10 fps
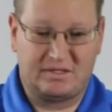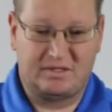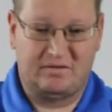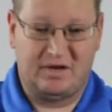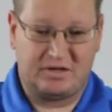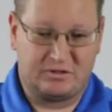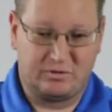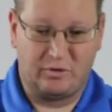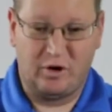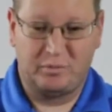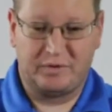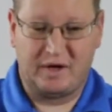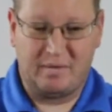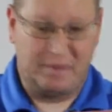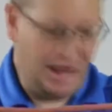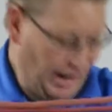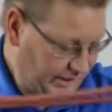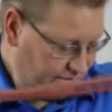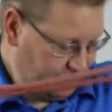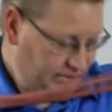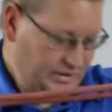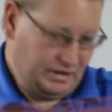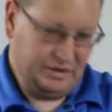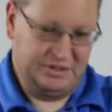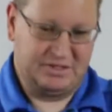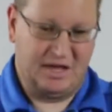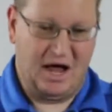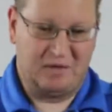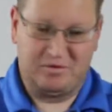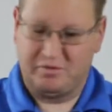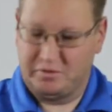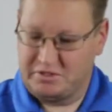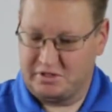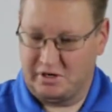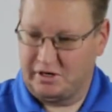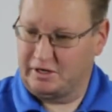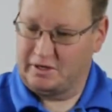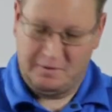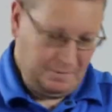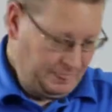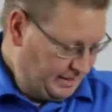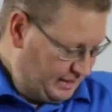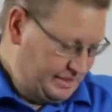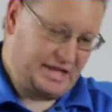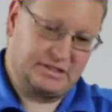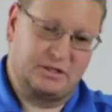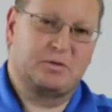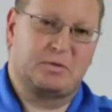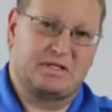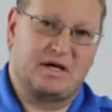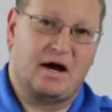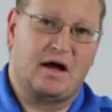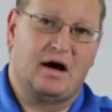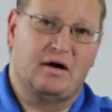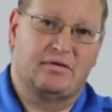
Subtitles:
of extra rope that I packed on the side before we started, that's going to be my tie off.